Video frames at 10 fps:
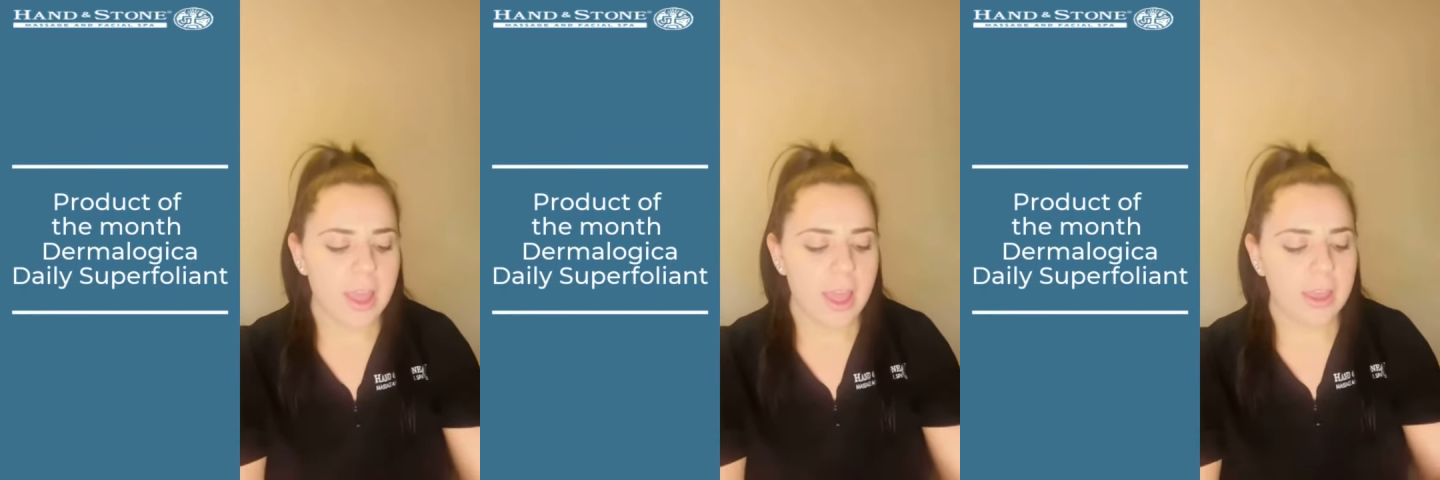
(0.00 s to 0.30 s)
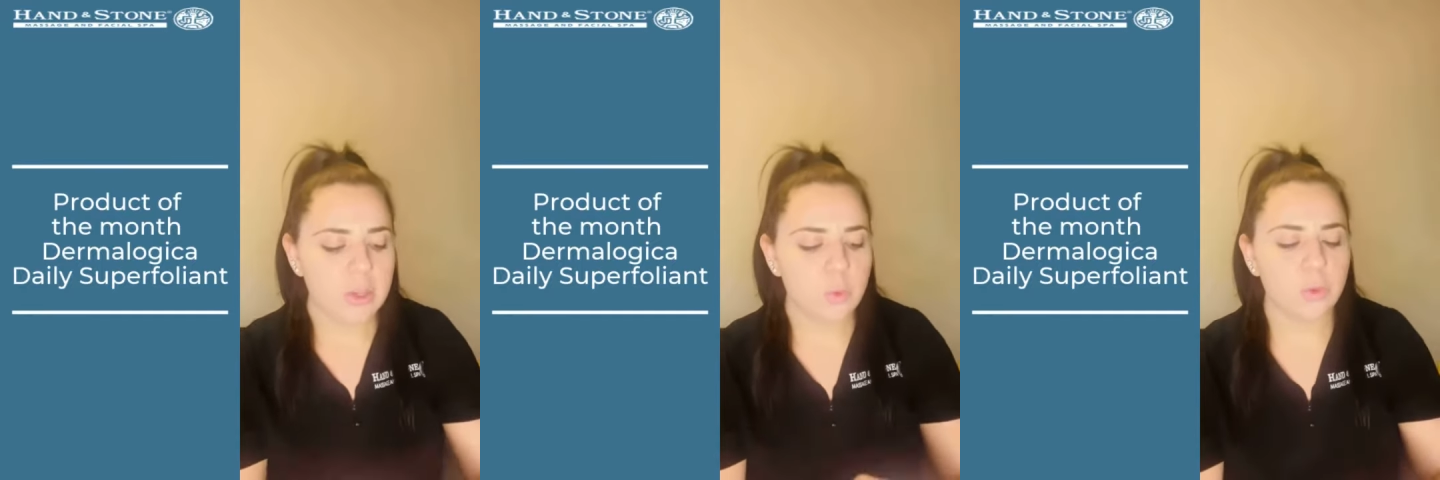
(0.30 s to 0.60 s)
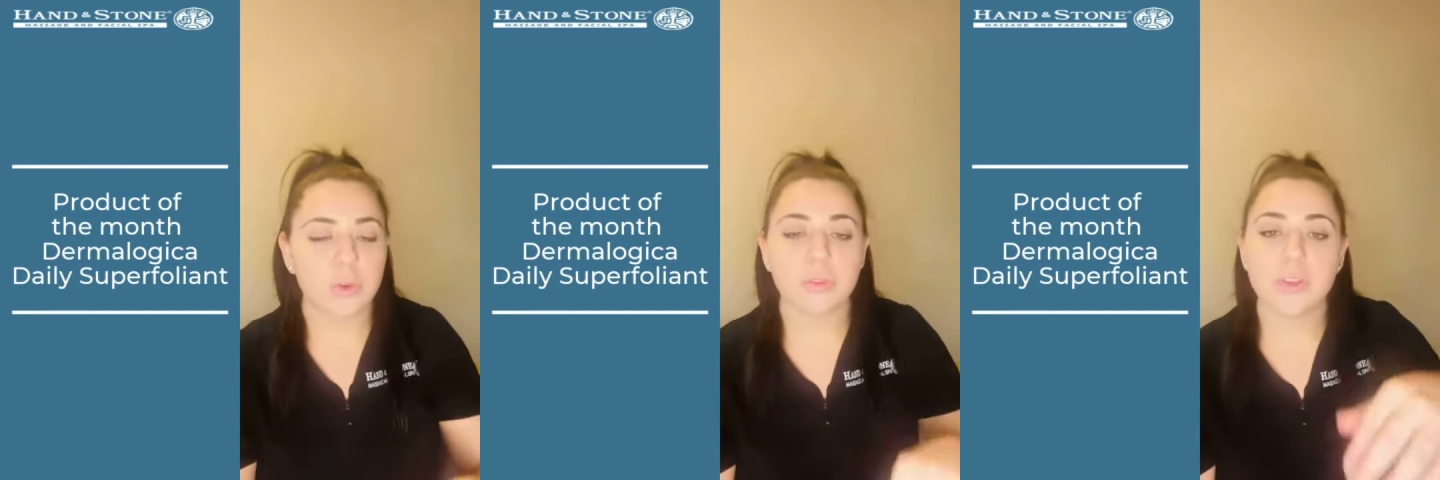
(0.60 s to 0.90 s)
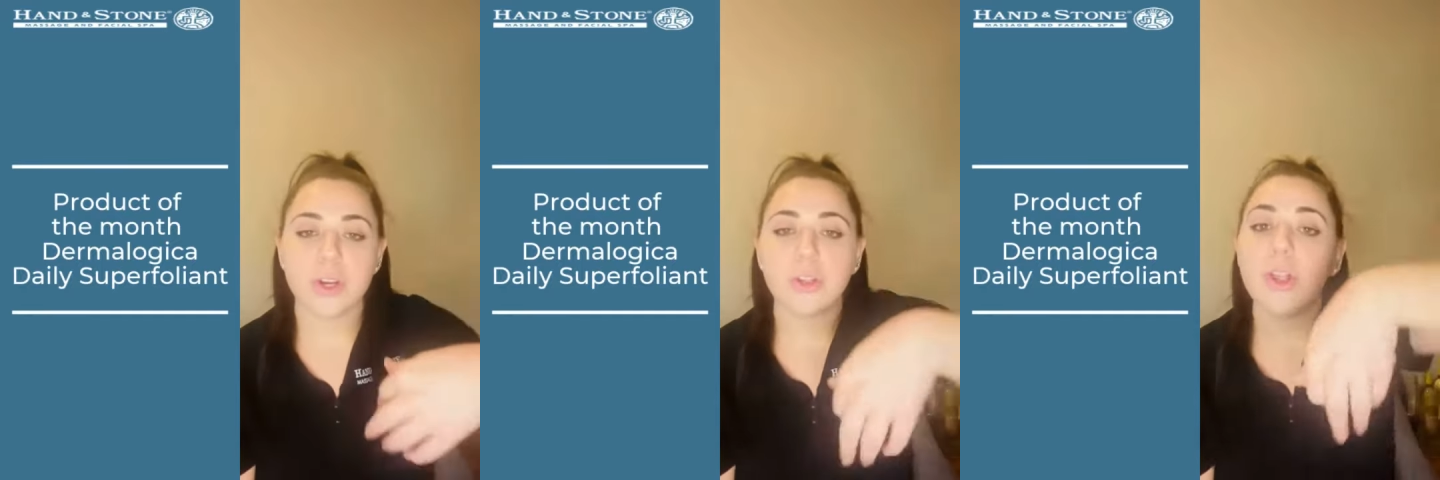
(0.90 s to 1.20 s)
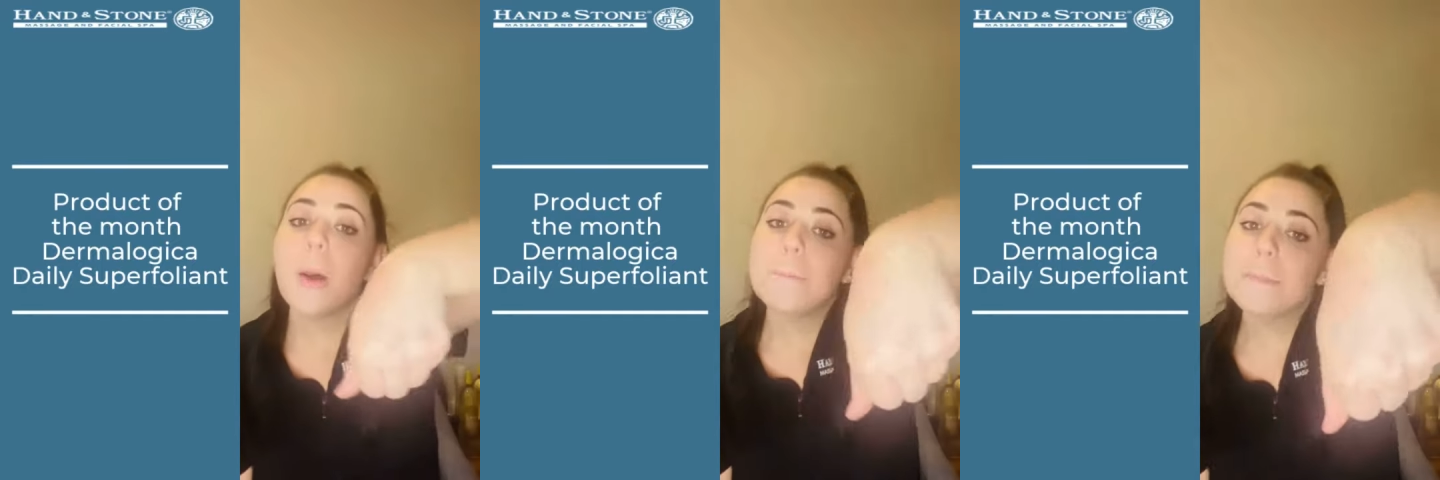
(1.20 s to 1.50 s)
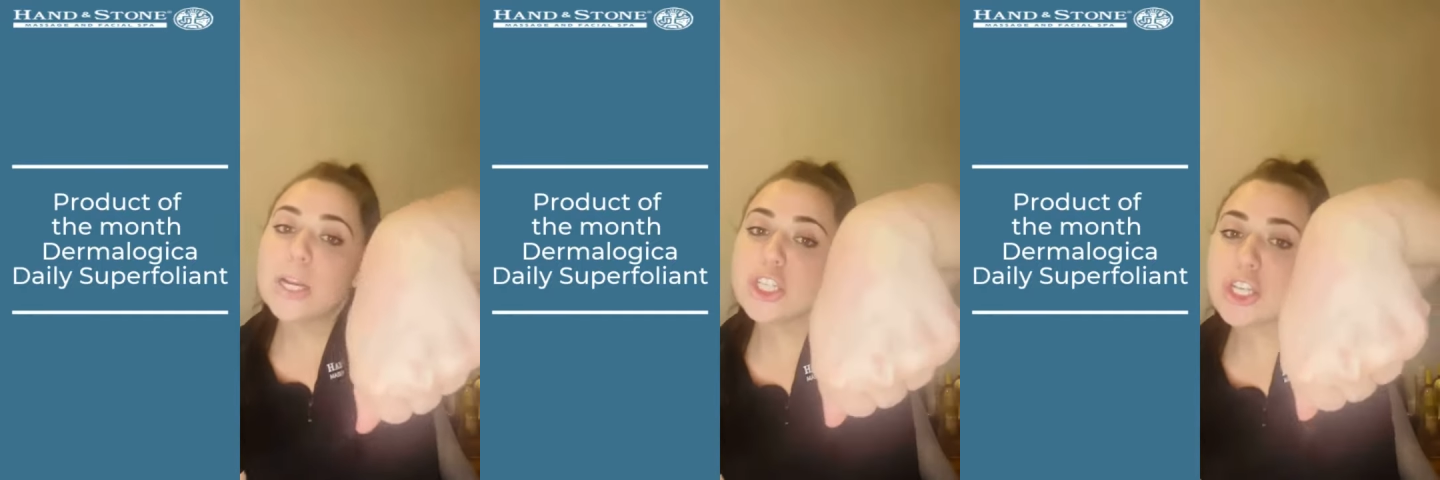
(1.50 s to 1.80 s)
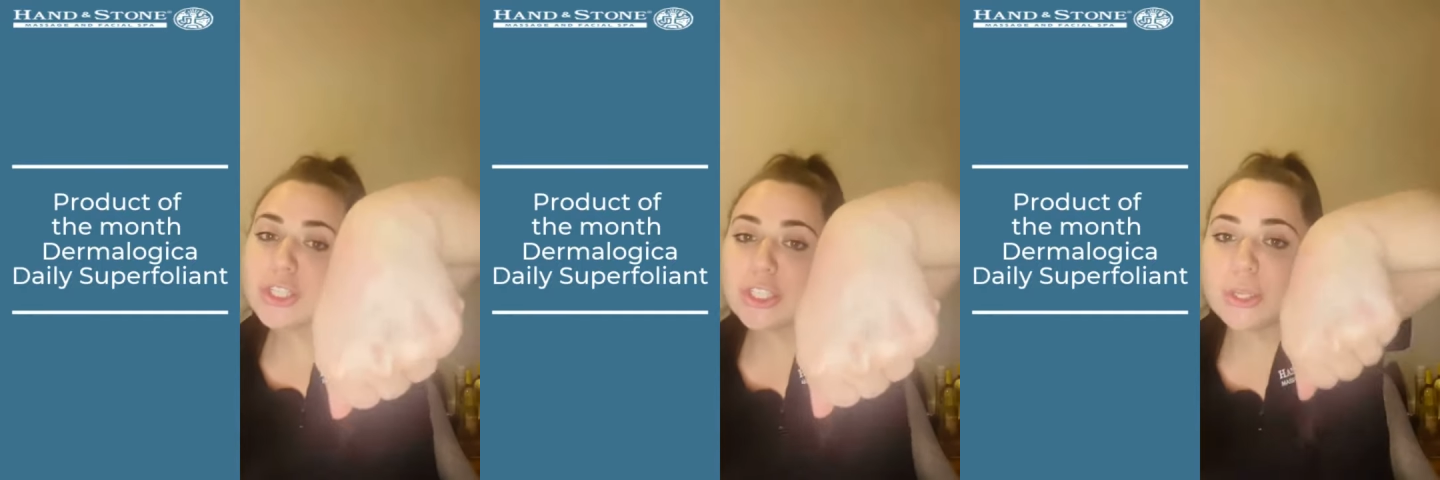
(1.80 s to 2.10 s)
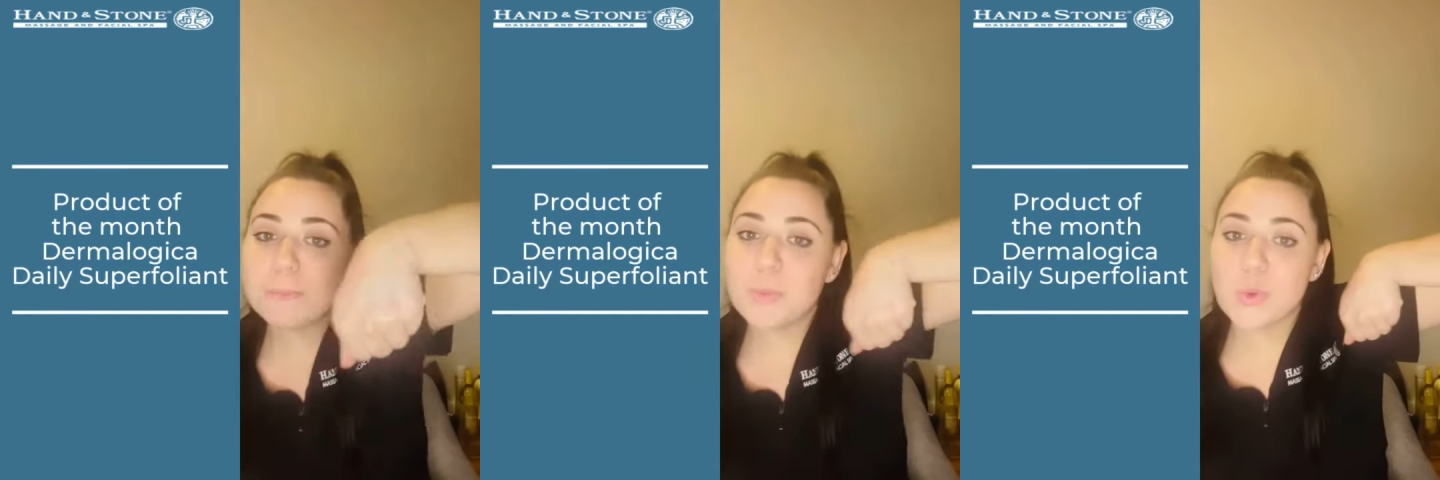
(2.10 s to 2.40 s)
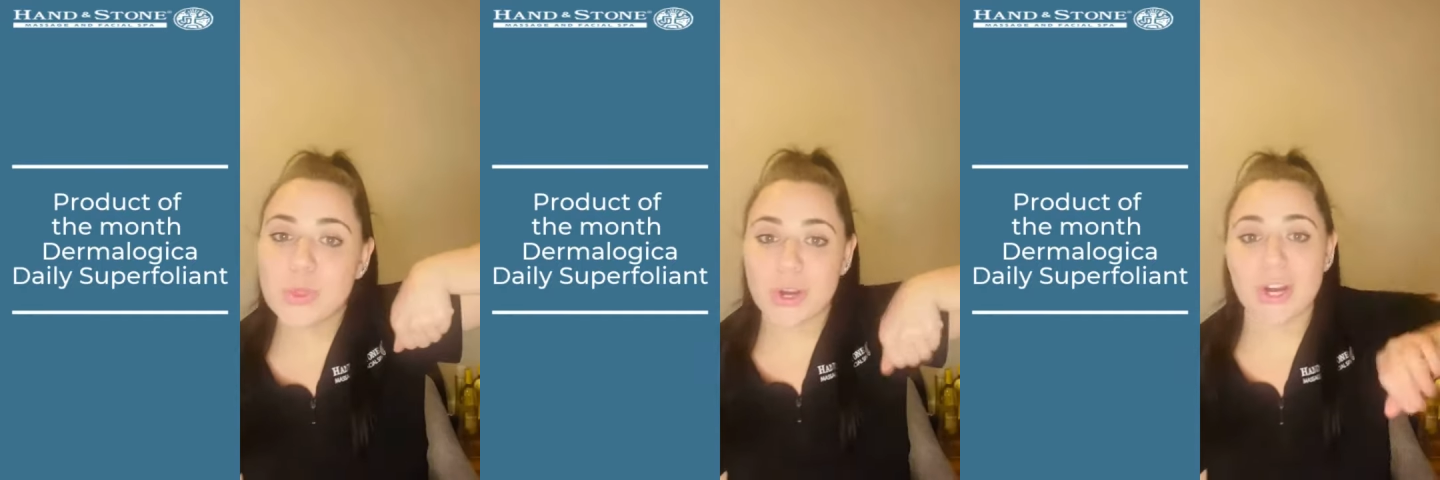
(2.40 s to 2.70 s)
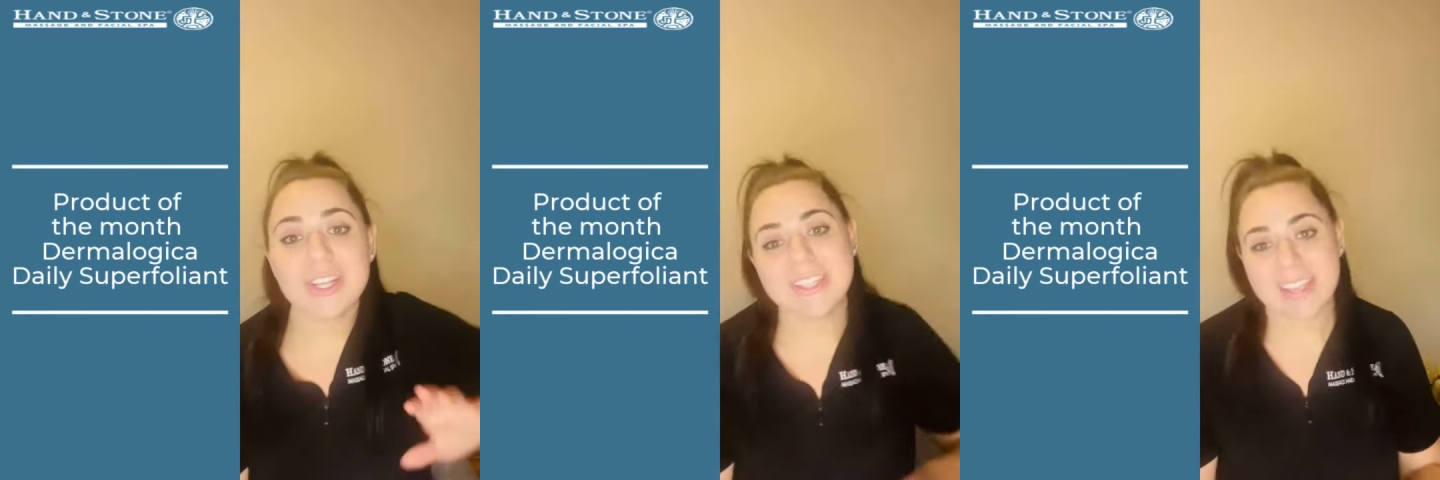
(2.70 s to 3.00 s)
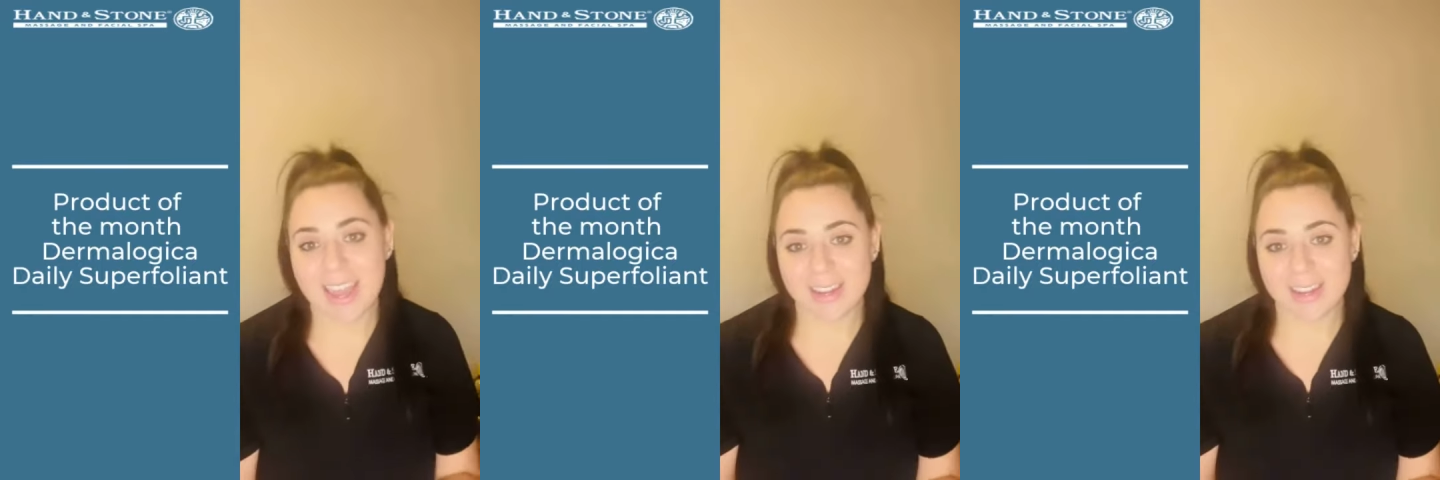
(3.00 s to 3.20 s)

and you will reveal much smoother skin.